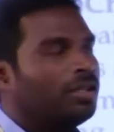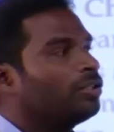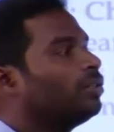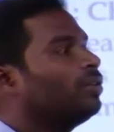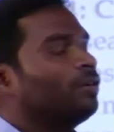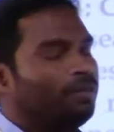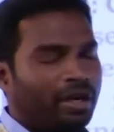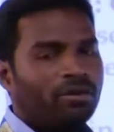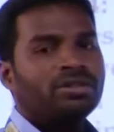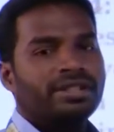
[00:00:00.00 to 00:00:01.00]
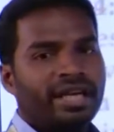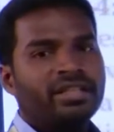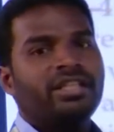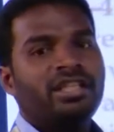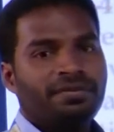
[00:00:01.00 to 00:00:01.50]
So we have to select
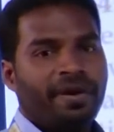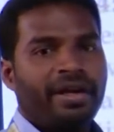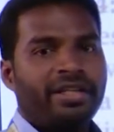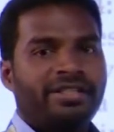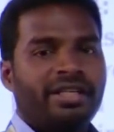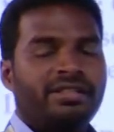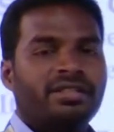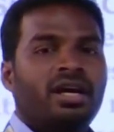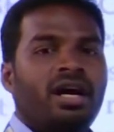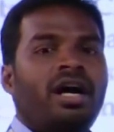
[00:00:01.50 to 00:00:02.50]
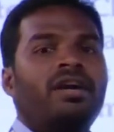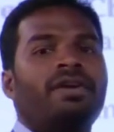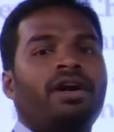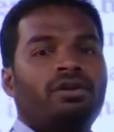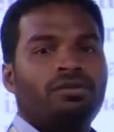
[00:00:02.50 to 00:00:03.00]
these 5 districts and we
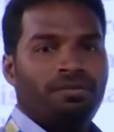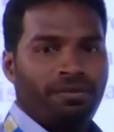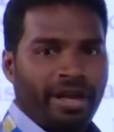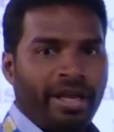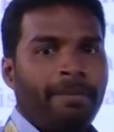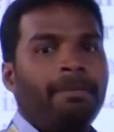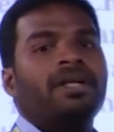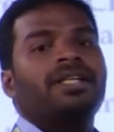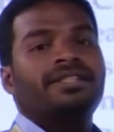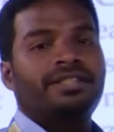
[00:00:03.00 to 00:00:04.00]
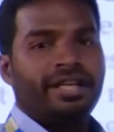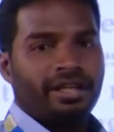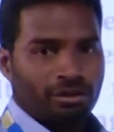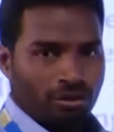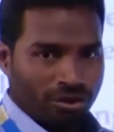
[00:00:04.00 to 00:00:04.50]
have to frame
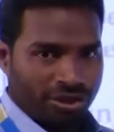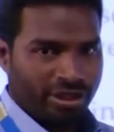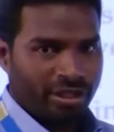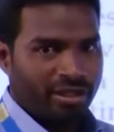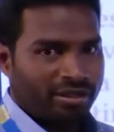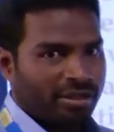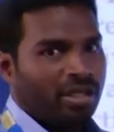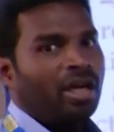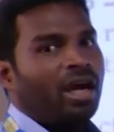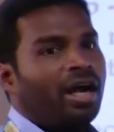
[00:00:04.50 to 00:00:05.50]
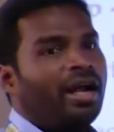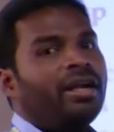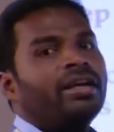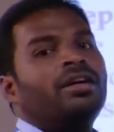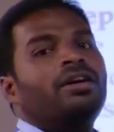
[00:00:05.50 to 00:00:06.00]
certain questionnaires
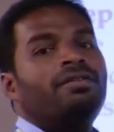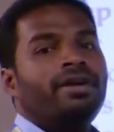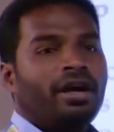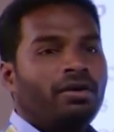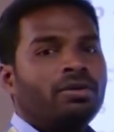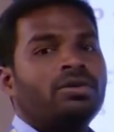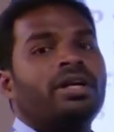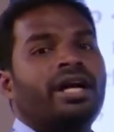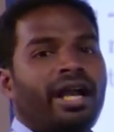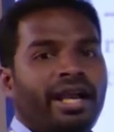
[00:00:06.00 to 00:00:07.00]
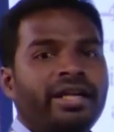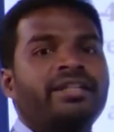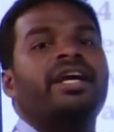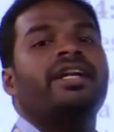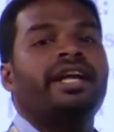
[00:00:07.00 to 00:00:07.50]
and we have to collect
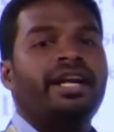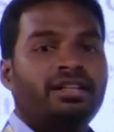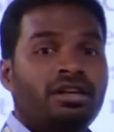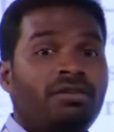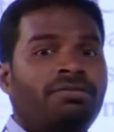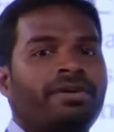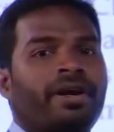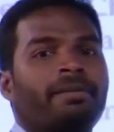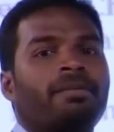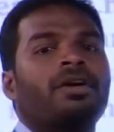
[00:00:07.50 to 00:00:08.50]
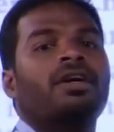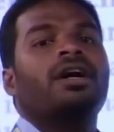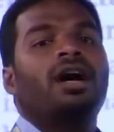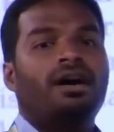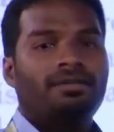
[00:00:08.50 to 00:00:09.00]
the data from
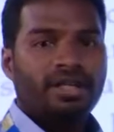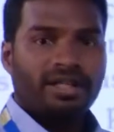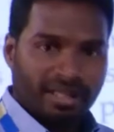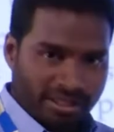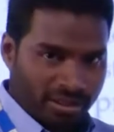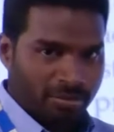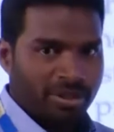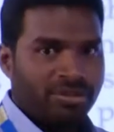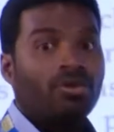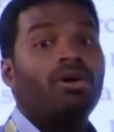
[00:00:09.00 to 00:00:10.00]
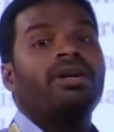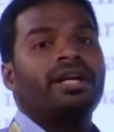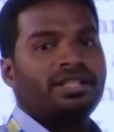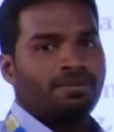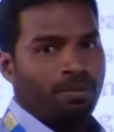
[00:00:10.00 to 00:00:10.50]
our customers or
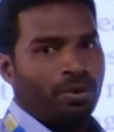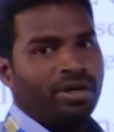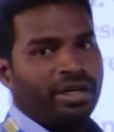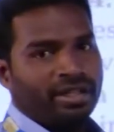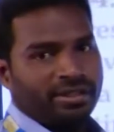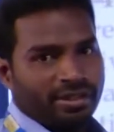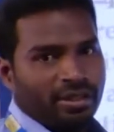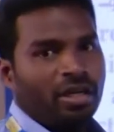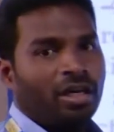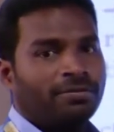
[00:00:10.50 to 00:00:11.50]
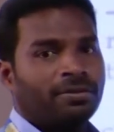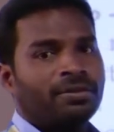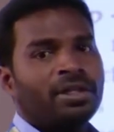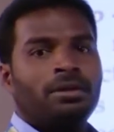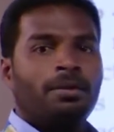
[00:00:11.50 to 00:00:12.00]
respondents of
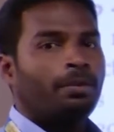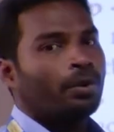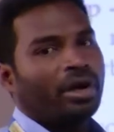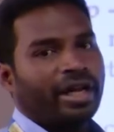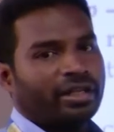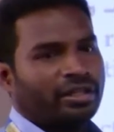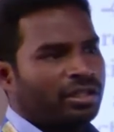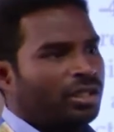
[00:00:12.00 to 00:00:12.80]
our product.